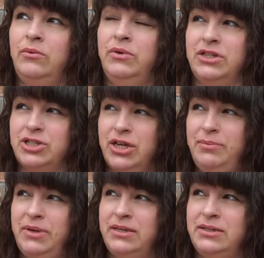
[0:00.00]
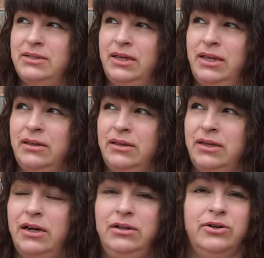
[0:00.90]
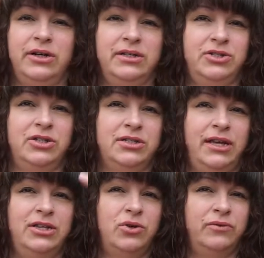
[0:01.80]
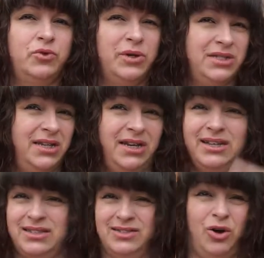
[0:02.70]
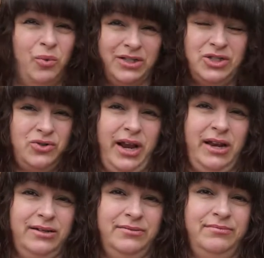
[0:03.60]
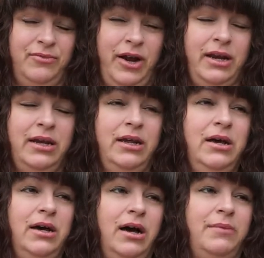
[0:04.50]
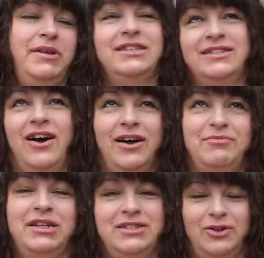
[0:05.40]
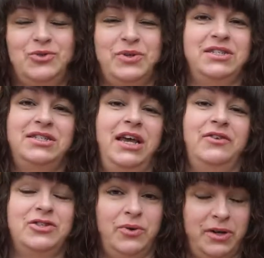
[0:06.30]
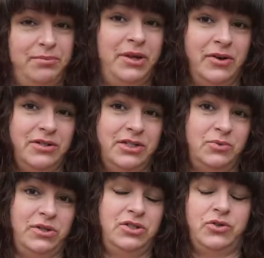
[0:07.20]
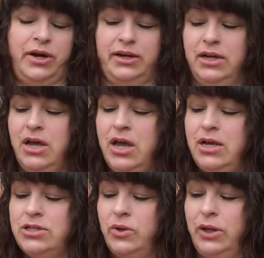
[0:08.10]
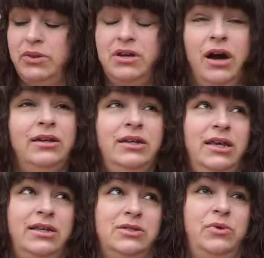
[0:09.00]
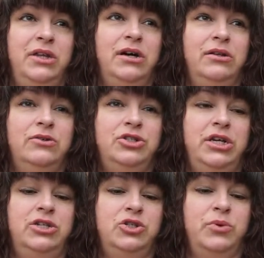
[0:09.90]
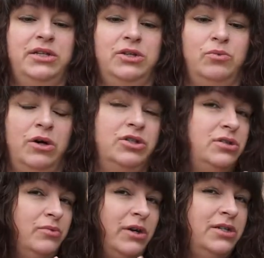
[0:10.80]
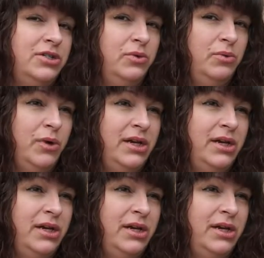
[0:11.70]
the Scheepjes, the color is just like sort of twisted in because it's all one strand, right? I mean, it's not, but it's all twisted together, so it appears as one strand. So like with Cotton Kings, when the color changed when I didn't want it to in one